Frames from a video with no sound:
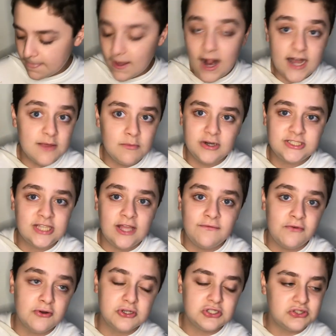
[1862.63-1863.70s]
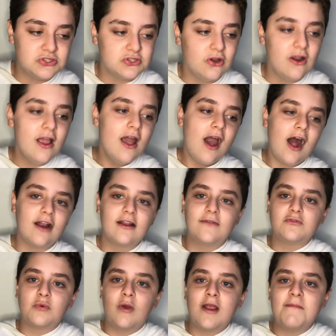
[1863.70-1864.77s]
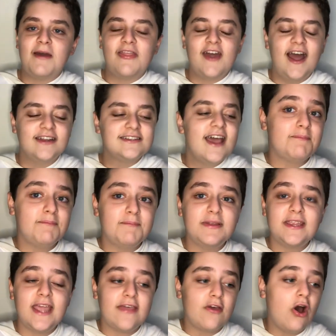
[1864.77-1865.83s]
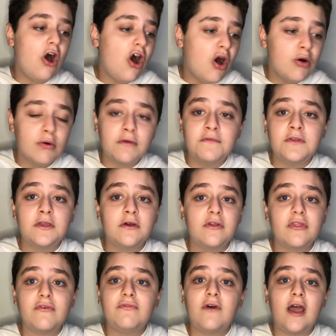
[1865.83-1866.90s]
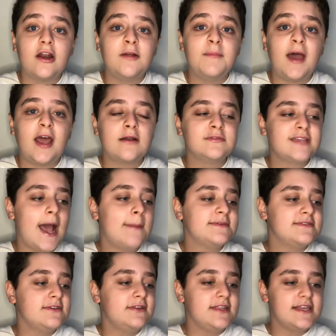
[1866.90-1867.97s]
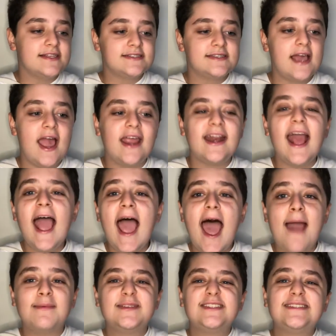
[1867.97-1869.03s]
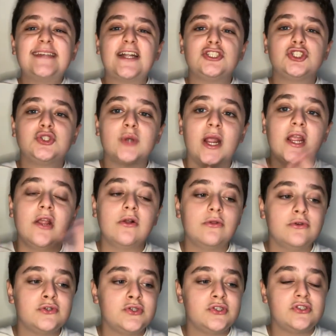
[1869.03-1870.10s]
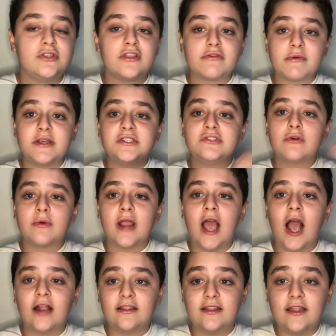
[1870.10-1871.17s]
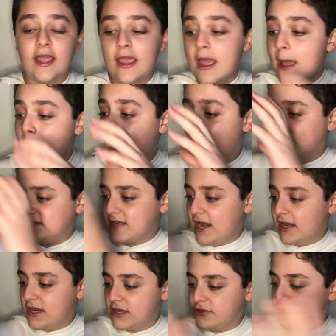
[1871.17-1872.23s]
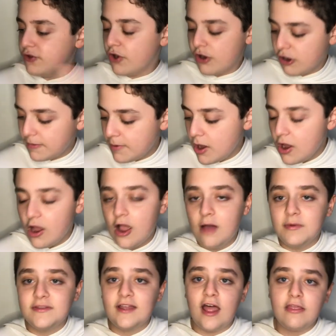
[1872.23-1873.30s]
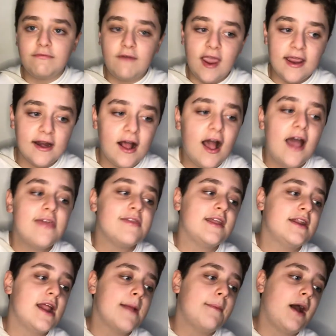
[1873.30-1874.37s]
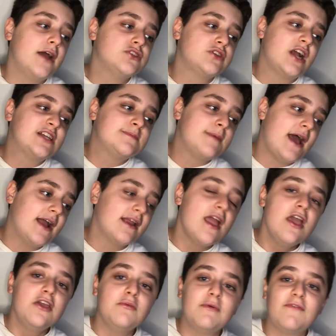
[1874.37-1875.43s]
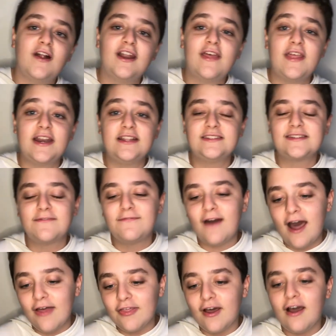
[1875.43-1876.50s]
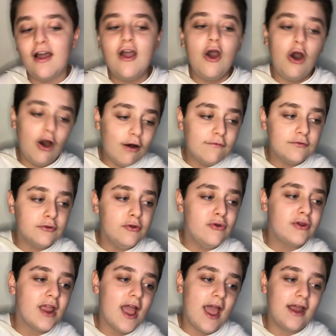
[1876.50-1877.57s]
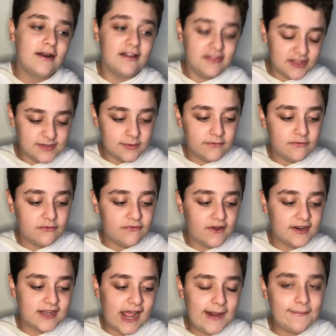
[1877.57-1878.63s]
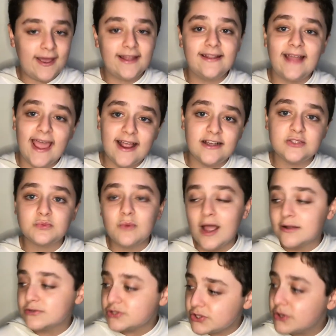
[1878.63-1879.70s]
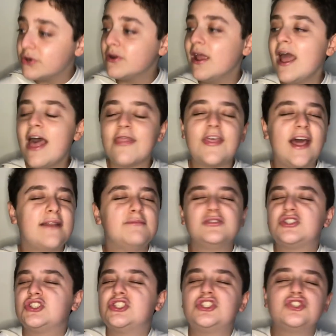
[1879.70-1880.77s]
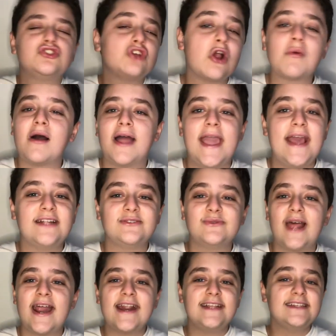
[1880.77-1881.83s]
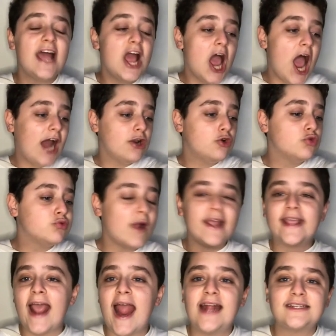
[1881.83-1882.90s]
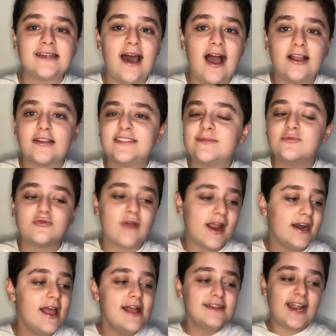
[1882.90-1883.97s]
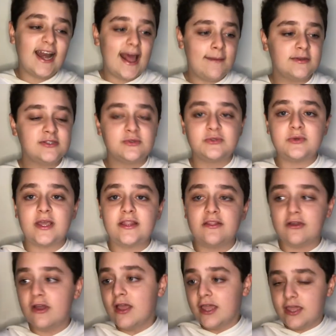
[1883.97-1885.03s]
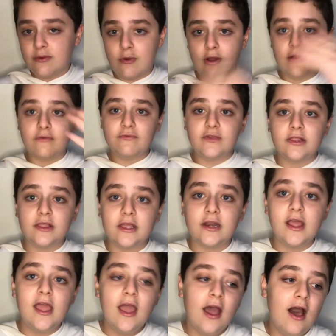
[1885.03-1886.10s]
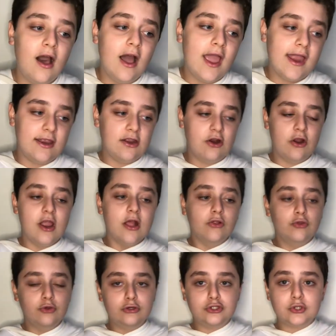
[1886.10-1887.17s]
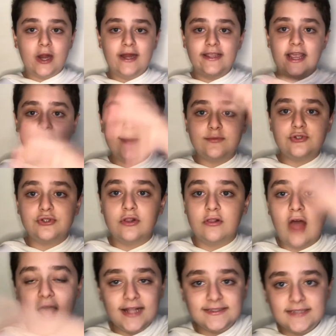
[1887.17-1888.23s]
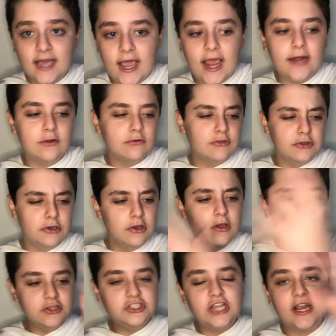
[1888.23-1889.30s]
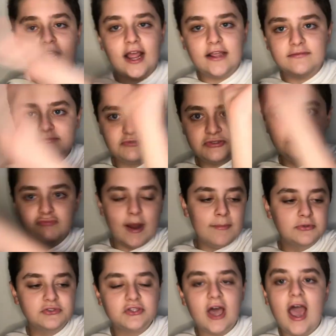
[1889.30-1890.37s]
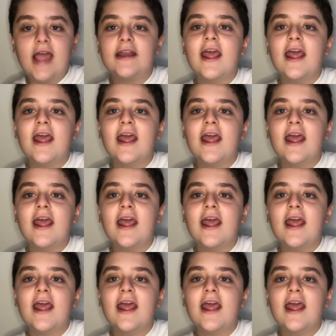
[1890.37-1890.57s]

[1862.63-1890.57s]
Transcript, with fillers: I didn't watch that version, so I don't have to worry about that. But yeah, the whole reveal and the final battle was absolute absolutely insane and was such a great conclusion to the three-story arc that they uh, started in A New Hope uh, with Darth Vader and then in Empire Strikes Back we find out that he's the father of Luke and in this movie we find out about Leia as well too. That was just so well handled and he had a great character arc, some great dynamics between the hero and villain uh, and you know Luke trying to get him to the light side or the Jedi rebel side